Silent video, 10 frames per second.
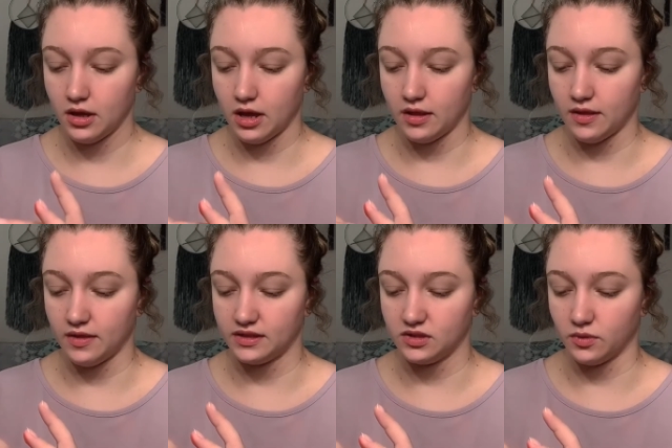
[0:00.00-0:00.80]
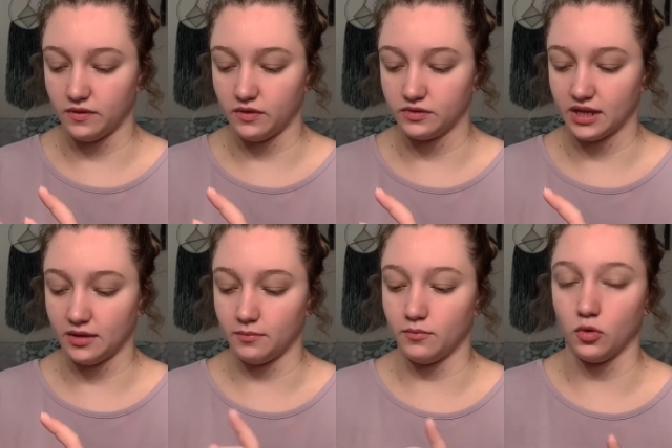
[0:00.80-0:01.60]
And then this is one of those like
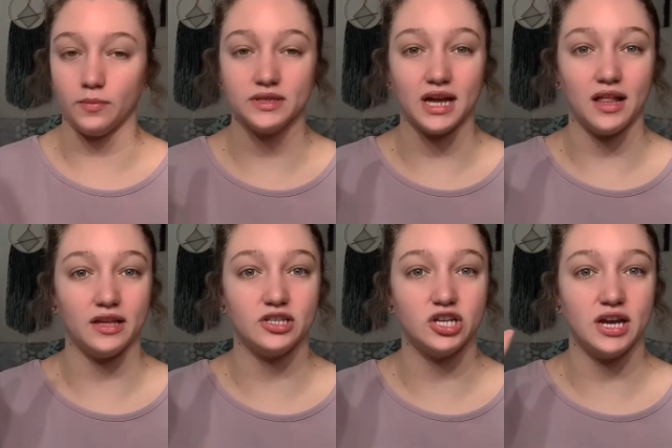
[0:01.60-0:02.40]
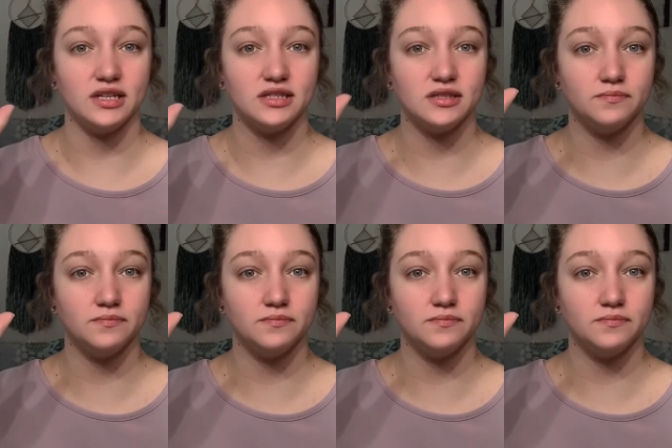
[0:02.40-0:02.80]
more metallic shades.